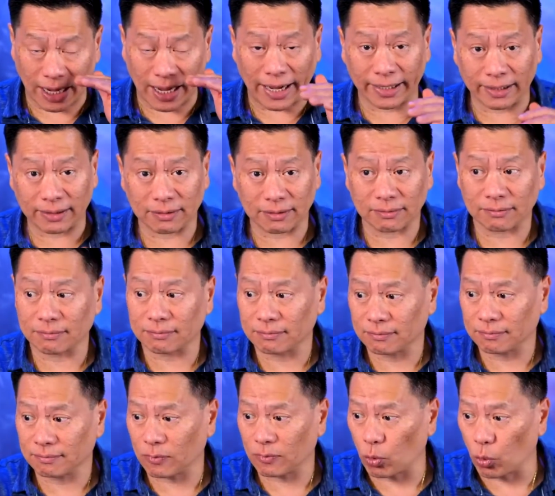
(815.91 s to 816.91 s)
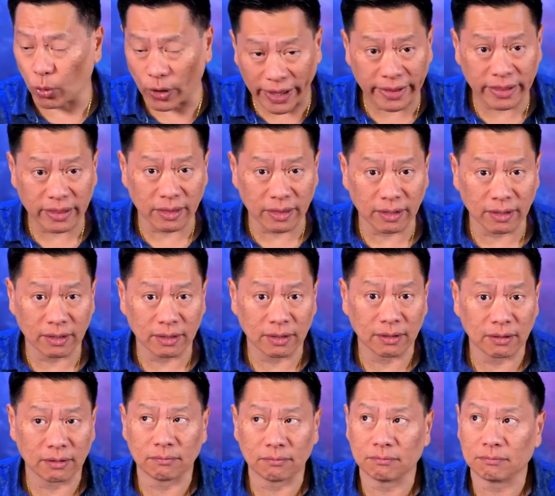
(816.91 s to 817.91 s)
Height, width,
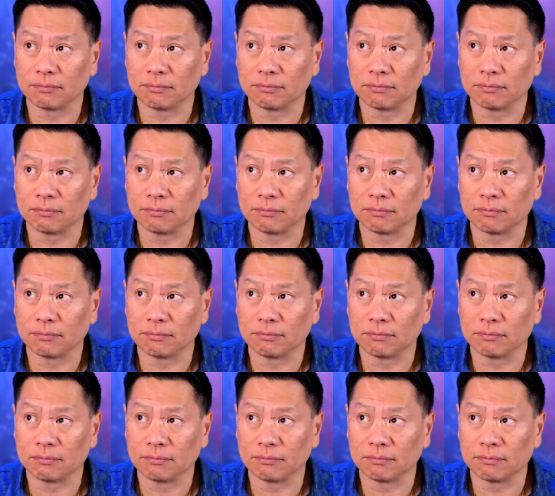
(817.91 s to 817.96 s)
